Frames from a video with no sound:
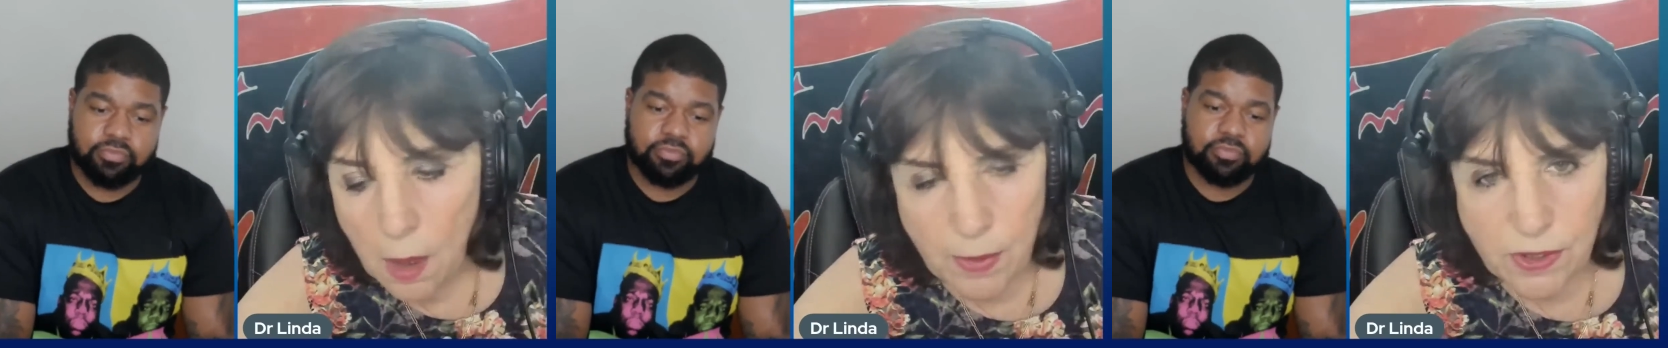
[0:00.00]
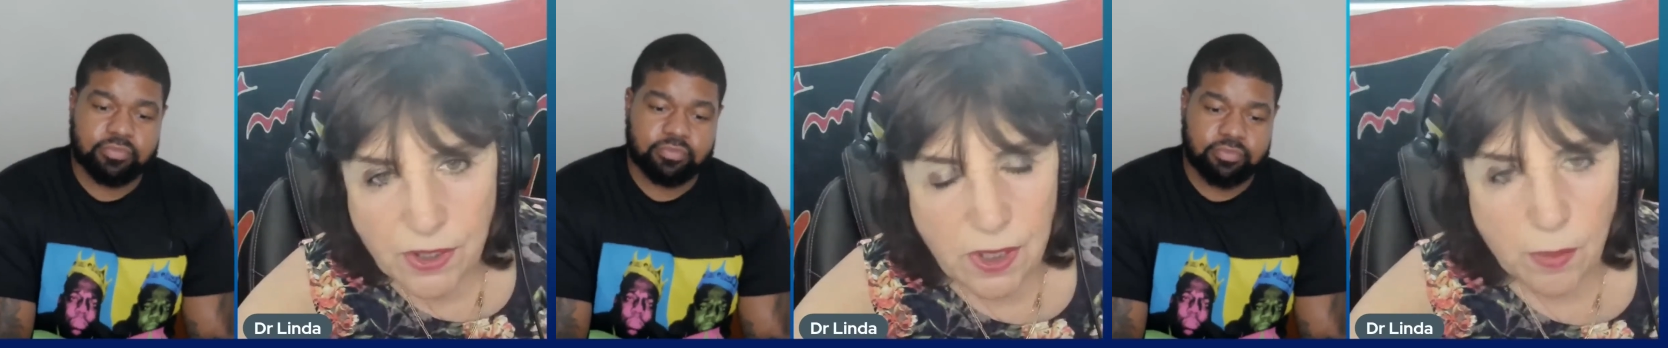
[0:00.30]

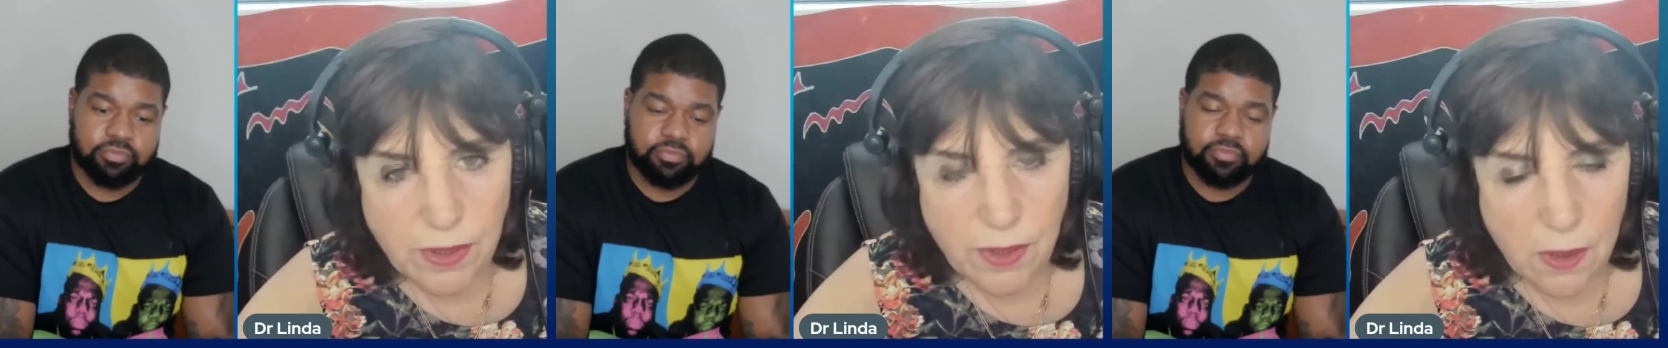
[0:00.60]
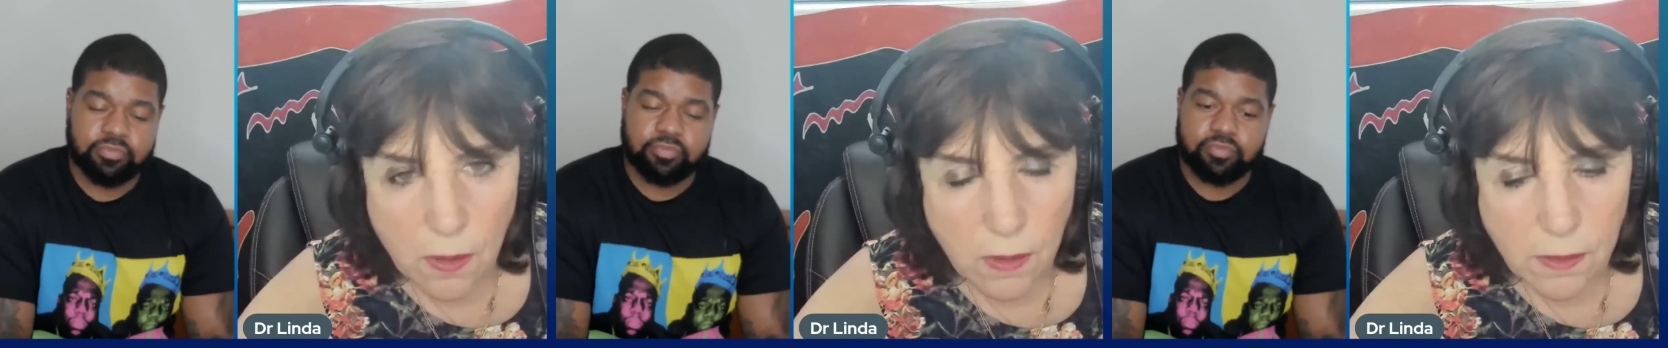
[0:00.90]
Speaker 1: But she was the
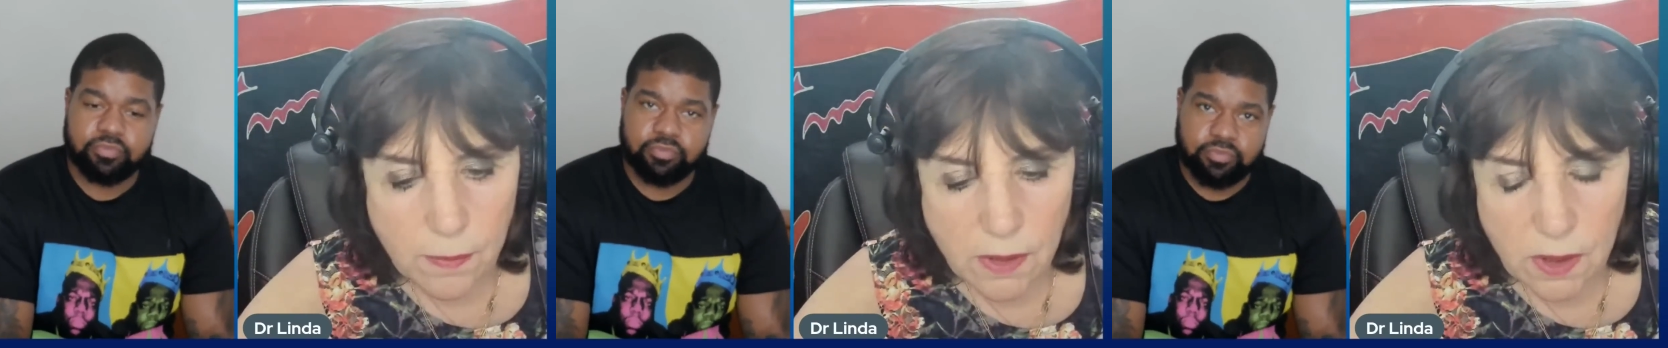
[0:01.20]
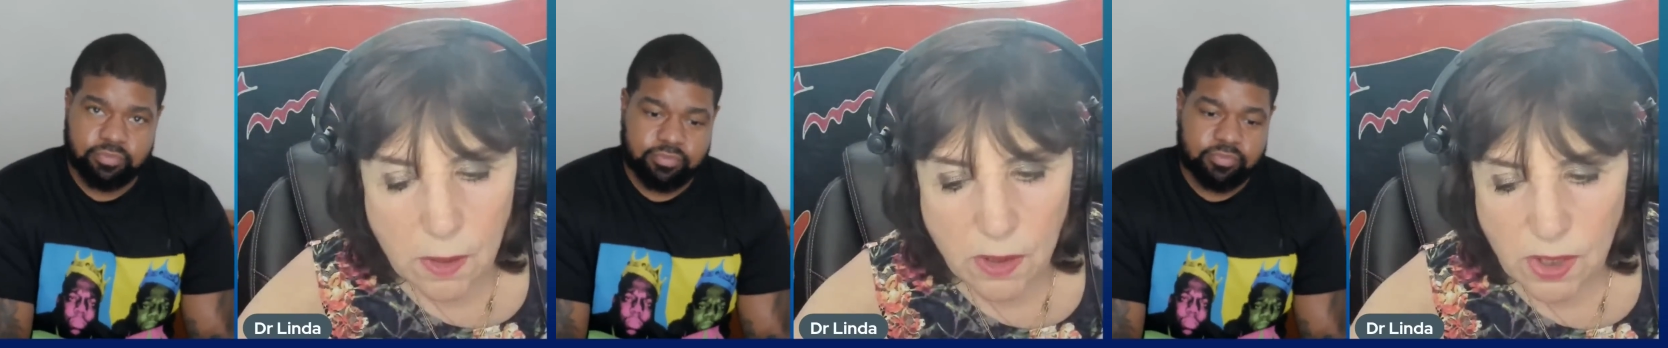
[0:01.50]
gold.
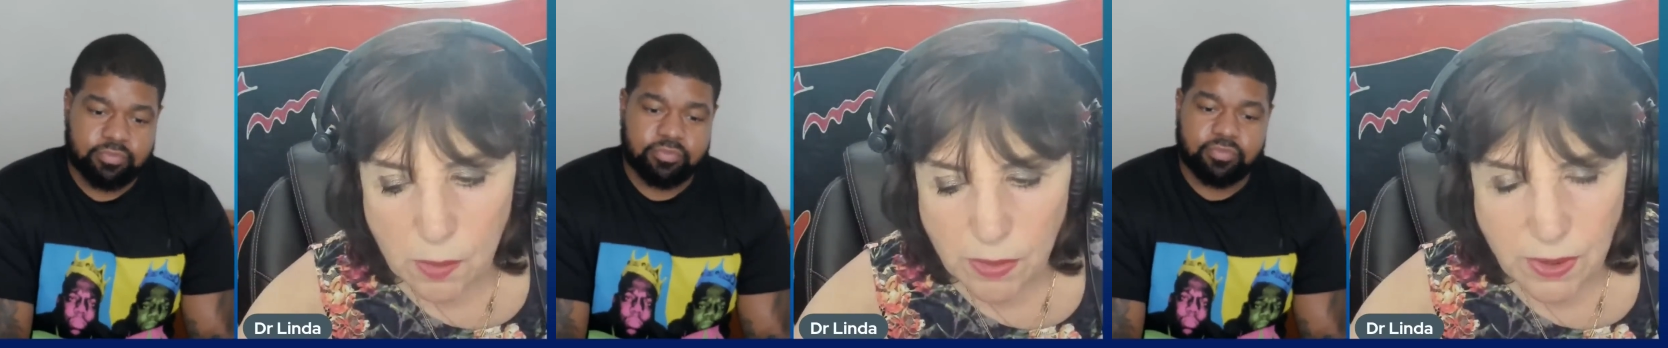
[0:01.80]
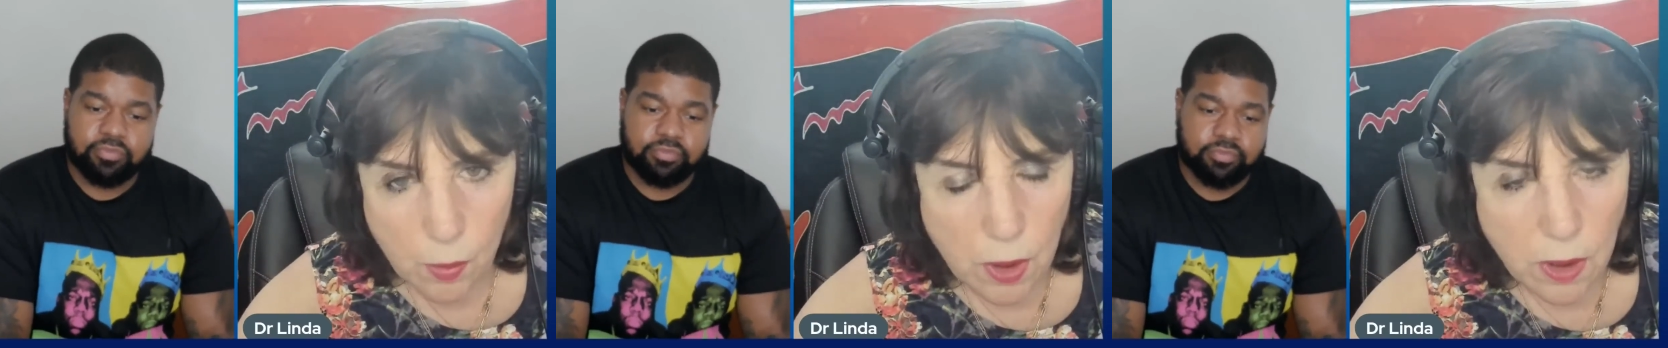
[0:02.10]
She she
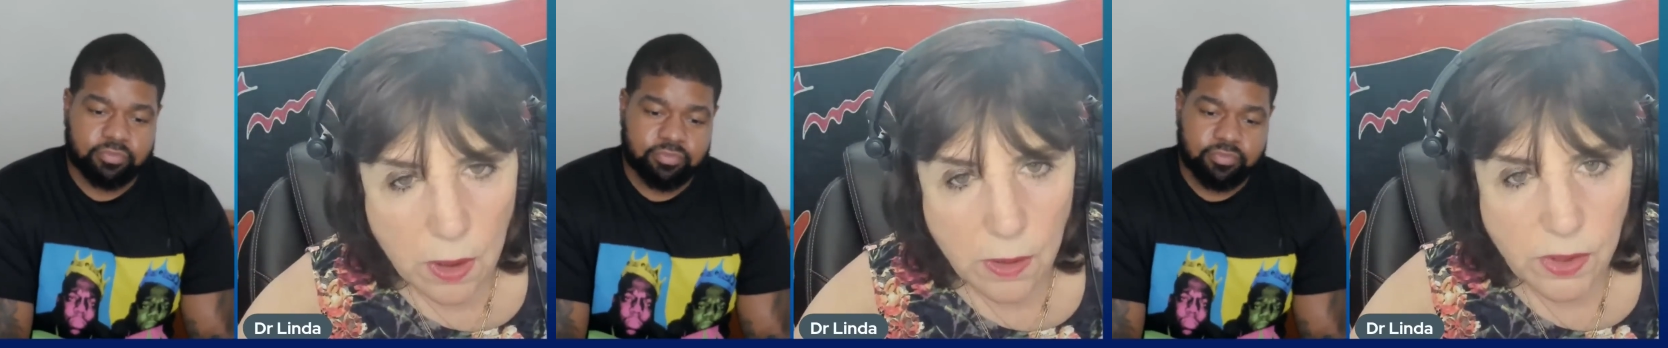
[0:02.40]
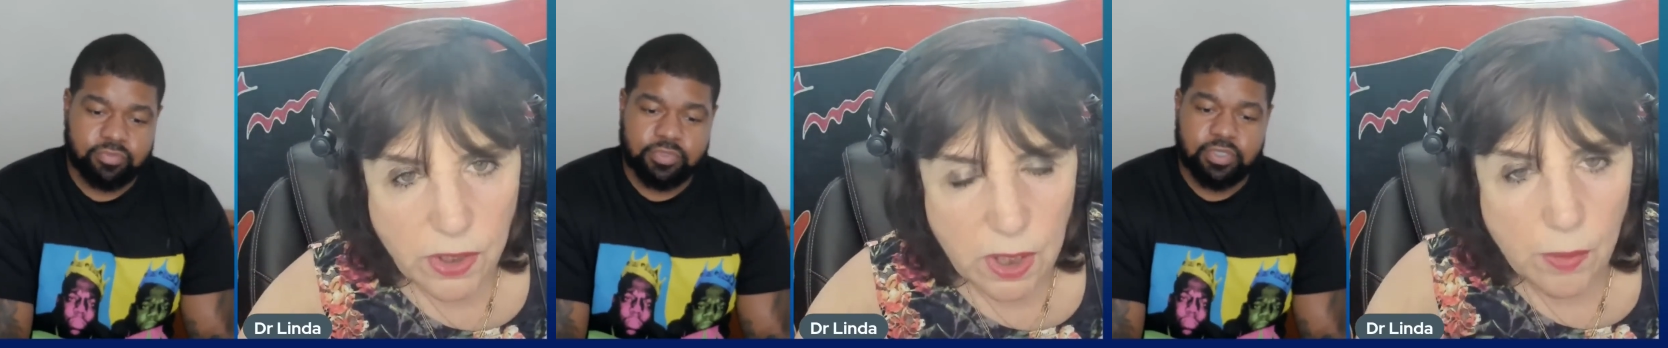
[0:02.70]
was the worker.
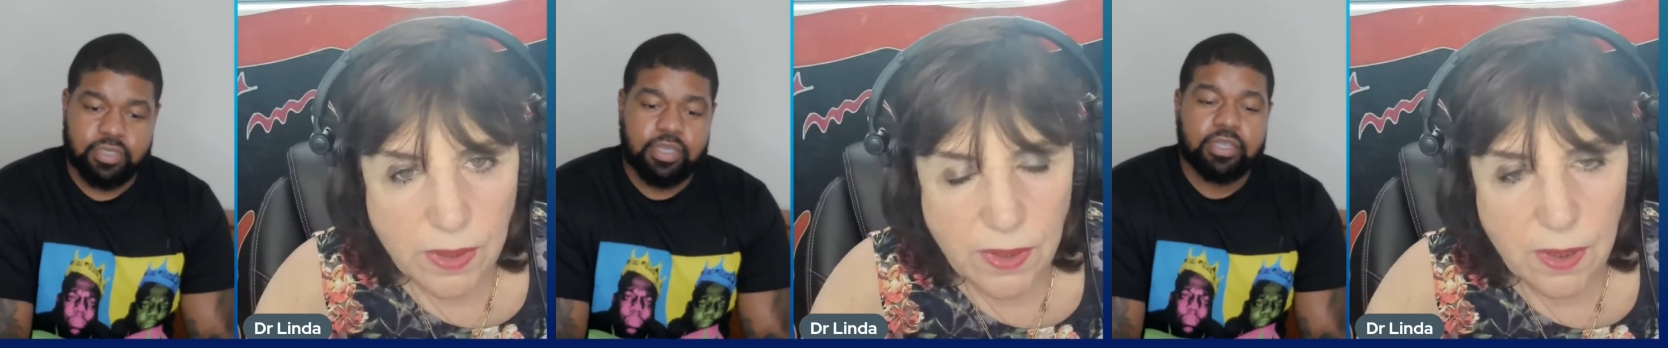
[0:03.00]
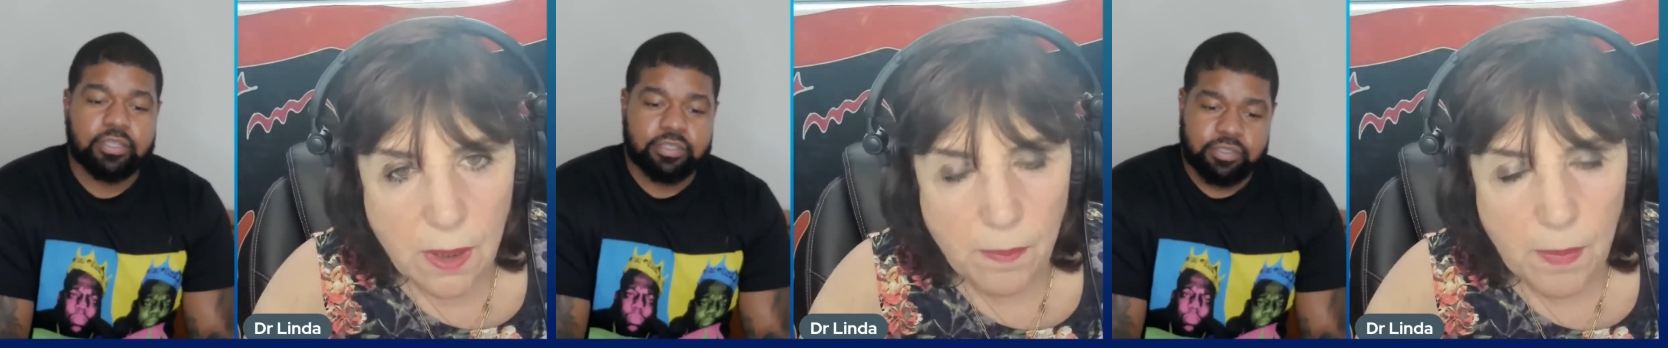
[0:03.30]
She was the